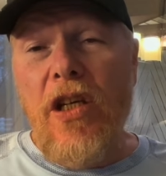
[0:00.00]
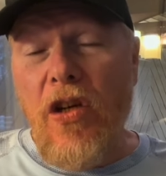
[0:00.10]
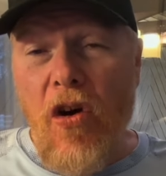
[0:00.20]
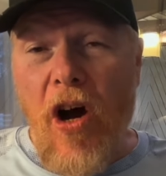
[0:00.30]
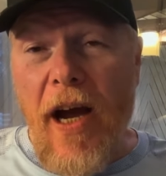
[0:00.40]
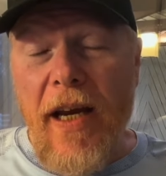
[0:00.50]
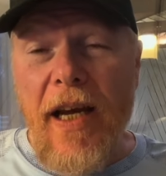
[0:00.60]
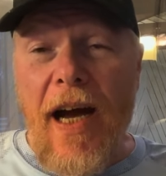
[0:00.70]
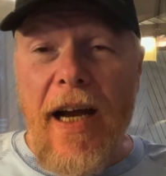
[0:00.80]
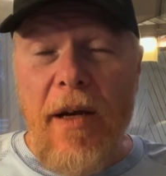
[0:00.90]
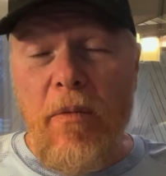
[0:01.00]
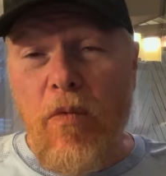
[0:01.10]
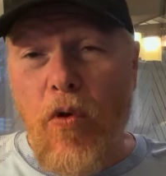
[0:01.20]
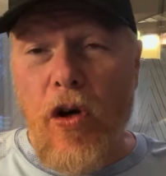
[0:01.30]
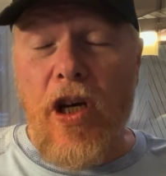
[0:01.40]
I
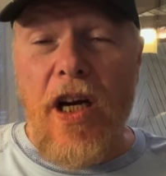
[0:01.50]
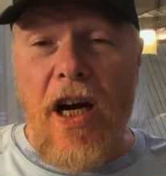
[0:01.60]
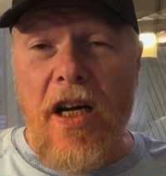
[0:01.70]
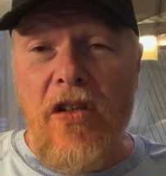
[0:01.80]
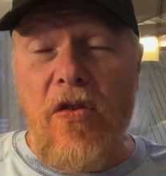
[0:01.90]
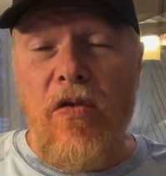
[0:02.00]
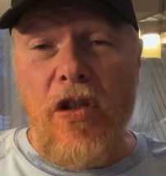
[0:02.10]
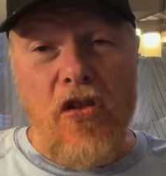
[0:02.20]
work in a high school,